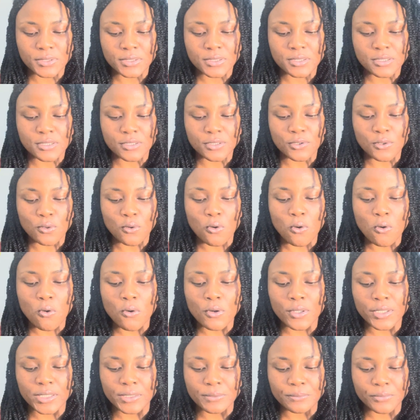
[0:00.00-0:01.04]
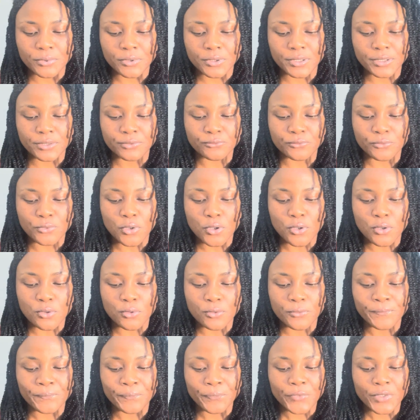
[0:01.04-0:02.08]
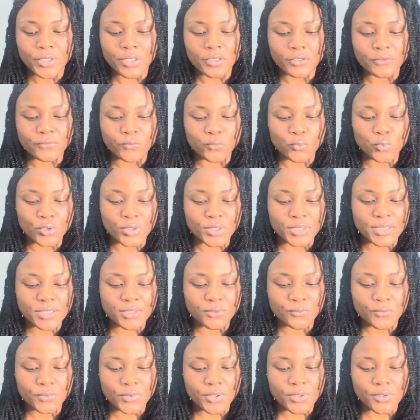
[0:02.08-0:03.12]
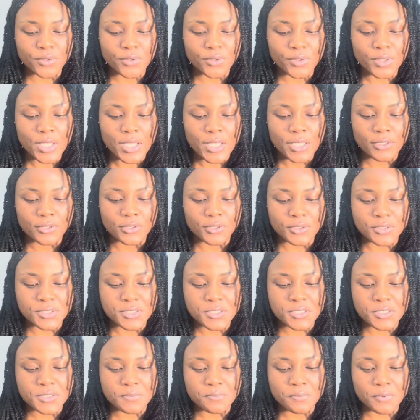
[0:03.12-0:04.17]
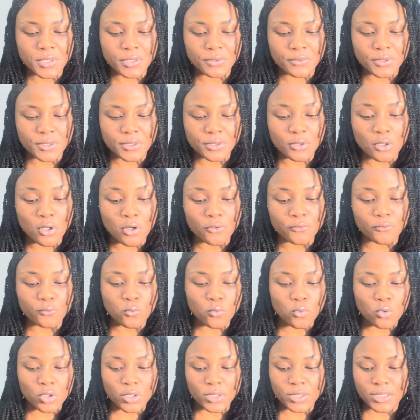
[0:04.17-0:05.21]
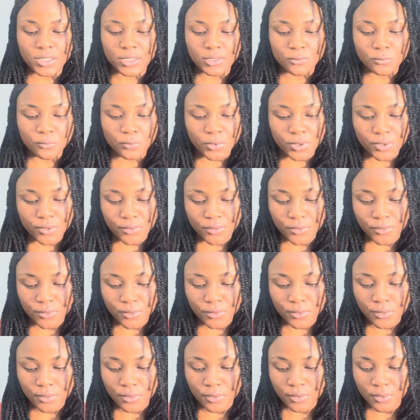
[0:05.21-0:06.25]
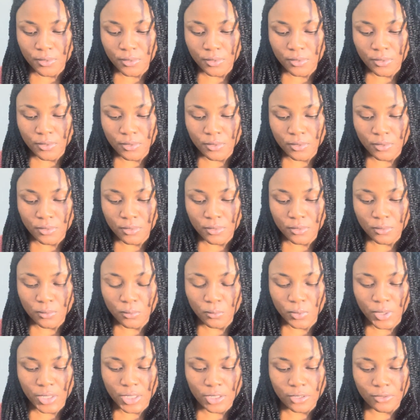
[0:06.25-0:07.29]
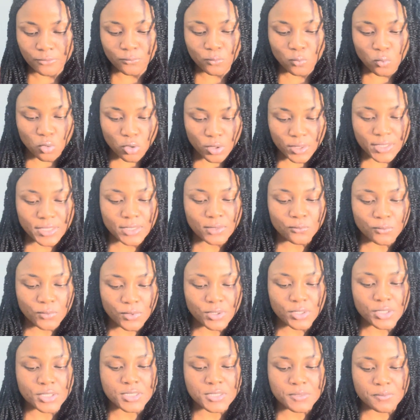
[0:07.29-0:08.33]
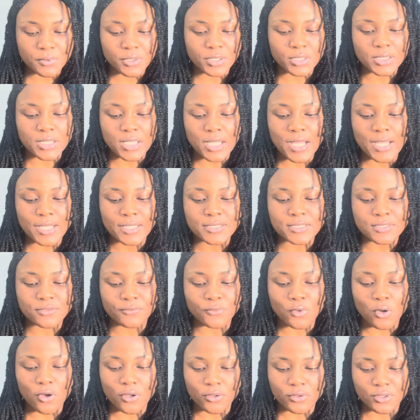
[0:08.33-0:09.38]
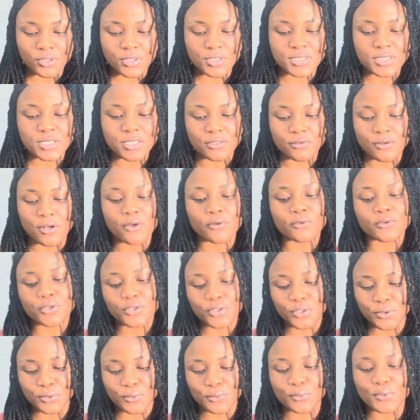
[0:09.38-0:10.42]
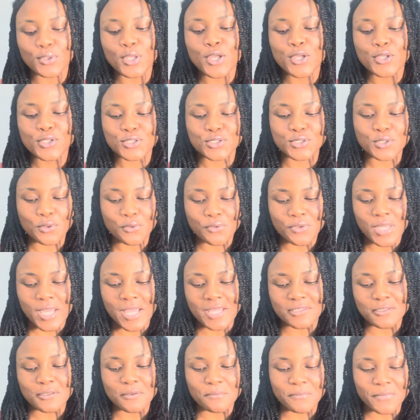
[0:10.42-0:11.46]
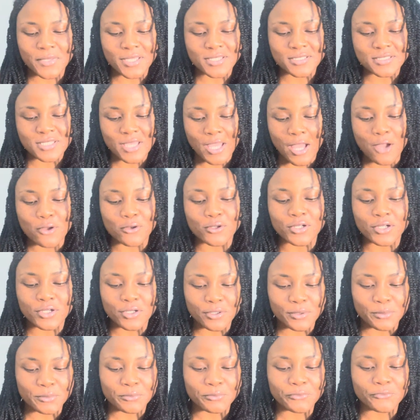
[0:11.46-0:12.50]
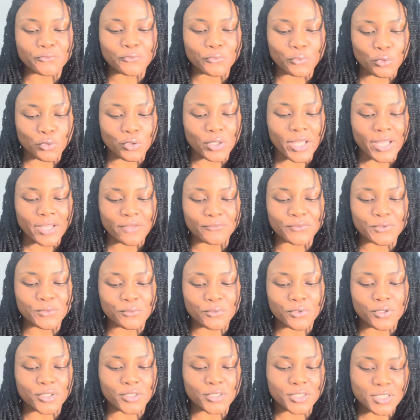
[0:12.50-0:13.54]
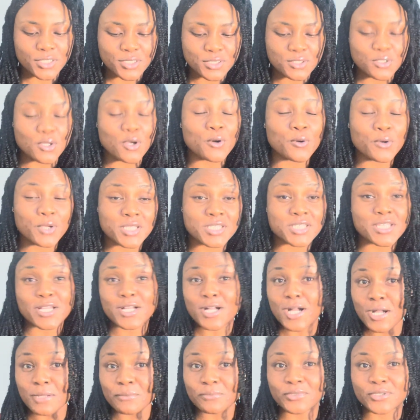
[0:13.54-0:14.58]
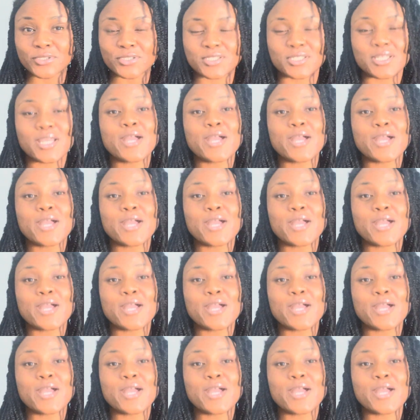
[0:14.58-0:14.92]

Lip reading: the all important role of working with the spirit of working with the spirit guides of others around you, so that the best outcome for everyone is always accomplished,